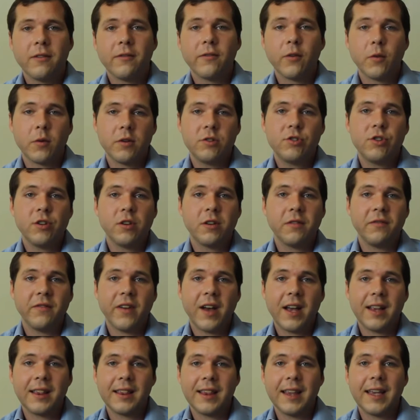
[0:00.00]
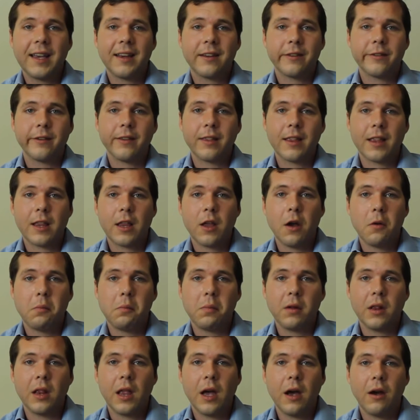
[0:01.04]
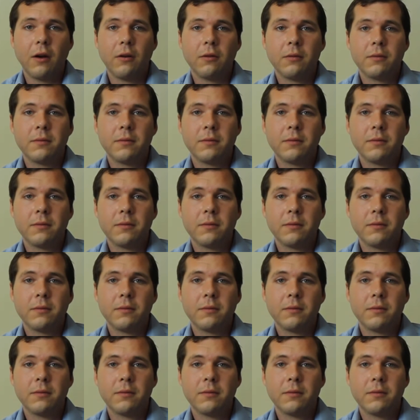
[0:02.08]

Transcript: for which you can find links in the note below.